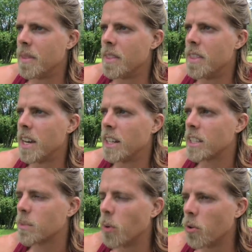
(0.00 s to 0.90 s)
then
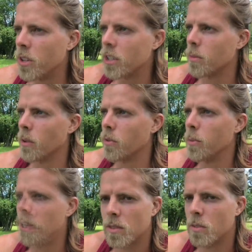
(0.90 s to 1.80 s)
it's more reasonable
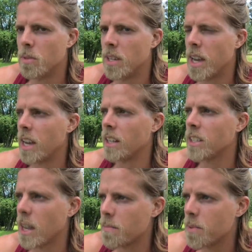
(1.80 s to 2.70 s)
for me to be a
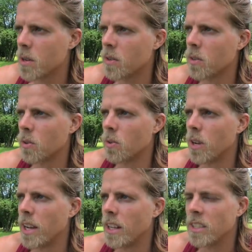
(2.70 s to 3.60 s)
champion
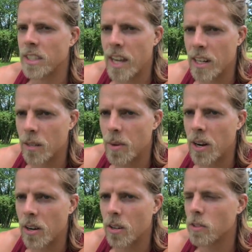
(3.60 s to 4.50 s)
or a standard
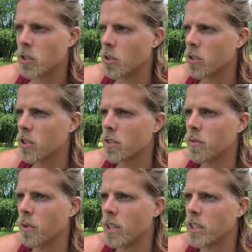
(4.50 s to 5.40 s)
bearer of sorts
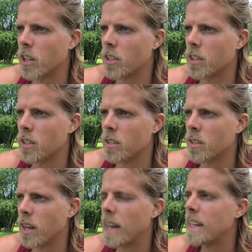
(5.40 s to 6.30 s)
for a certain
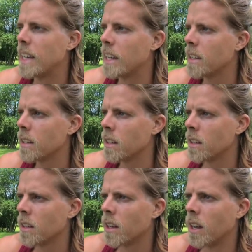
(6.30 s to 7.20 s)
idea,
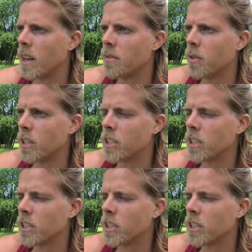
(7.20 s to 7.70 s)
for a